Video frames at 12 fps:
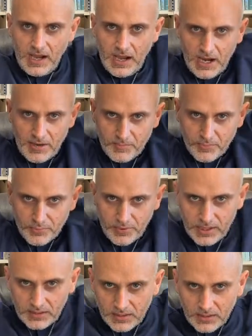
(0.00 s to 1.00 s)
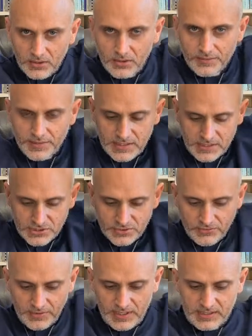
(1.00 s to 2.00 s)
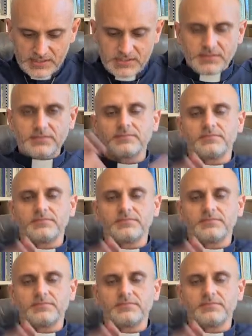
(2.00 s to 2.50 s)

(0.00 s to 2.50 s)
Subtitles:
umbrella of his grace.